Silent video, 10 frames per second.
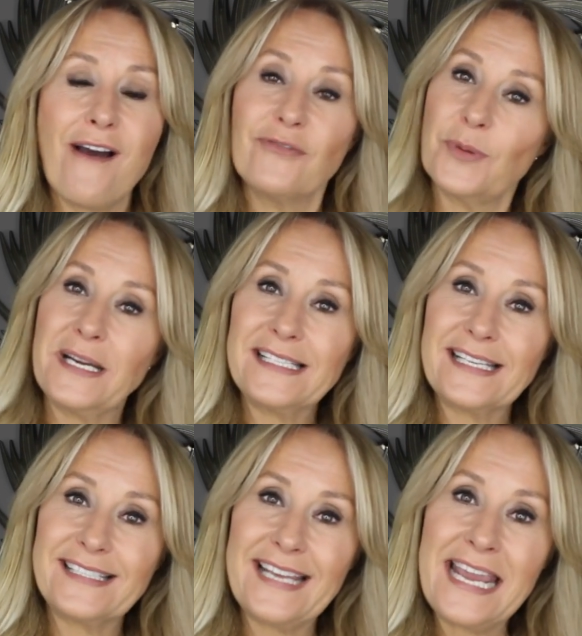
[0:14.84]
of
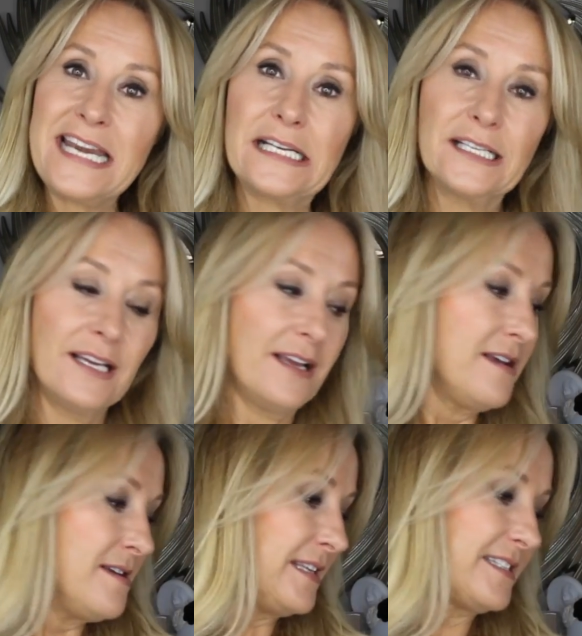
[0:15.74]
2016.
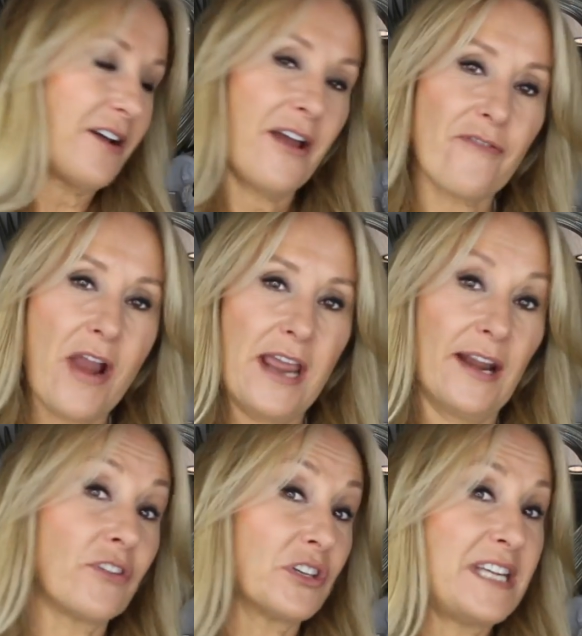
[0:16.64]
Let's dive right in.
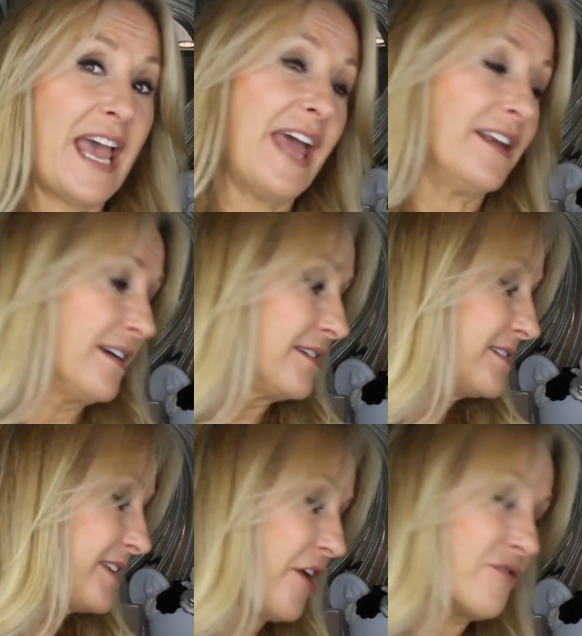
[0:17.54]
I've got 10,
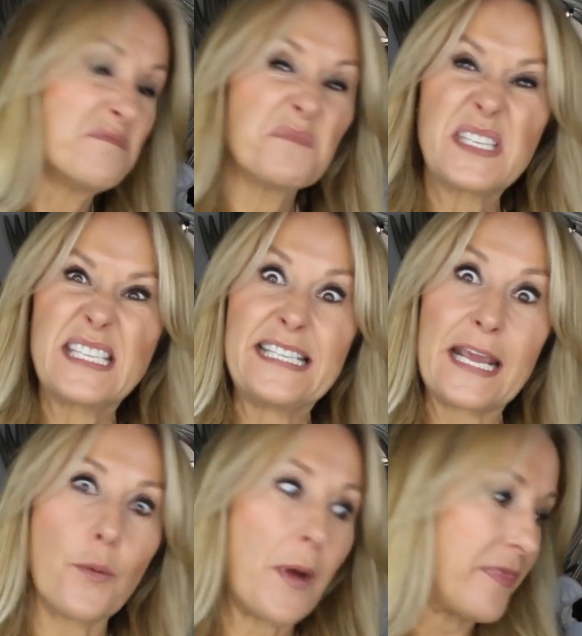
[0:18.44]
so
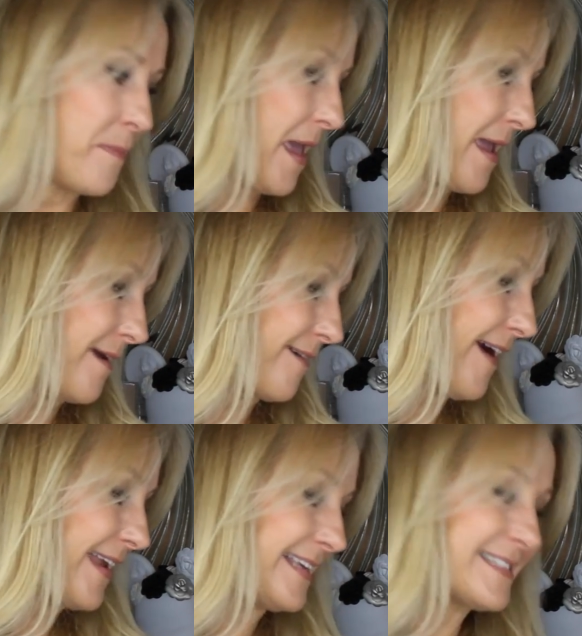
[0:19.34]
stick with me. All
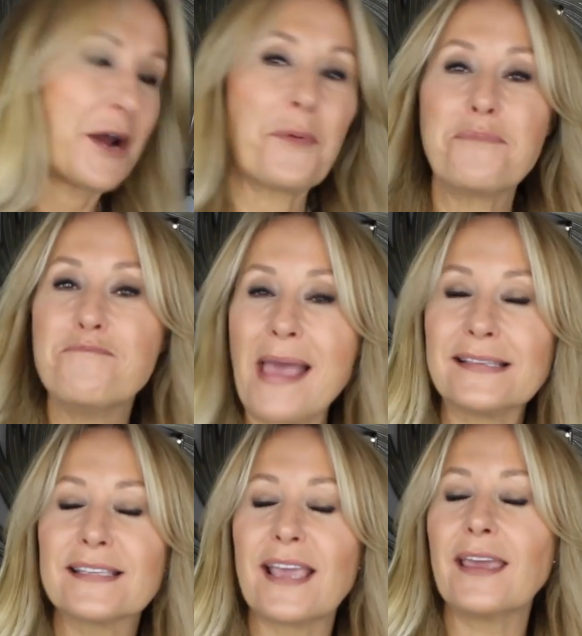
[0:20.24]
right, let's start with
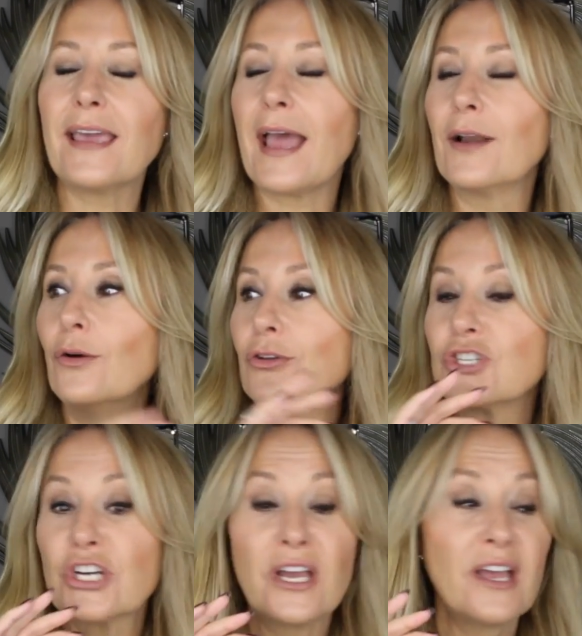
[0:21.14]
best skincare
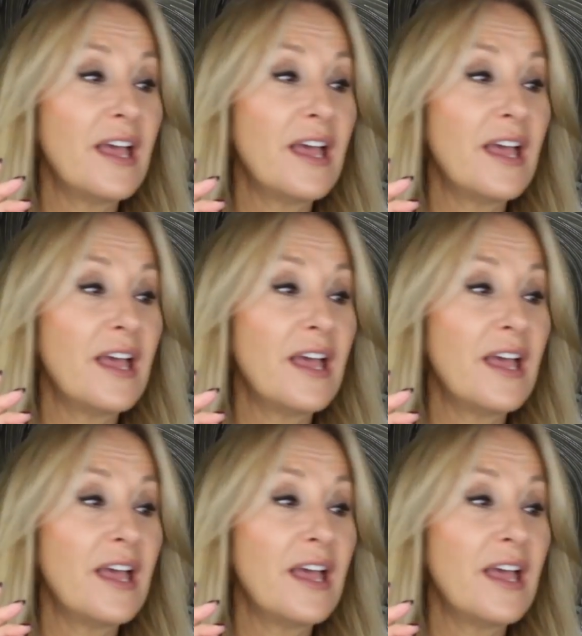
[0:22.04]
launch.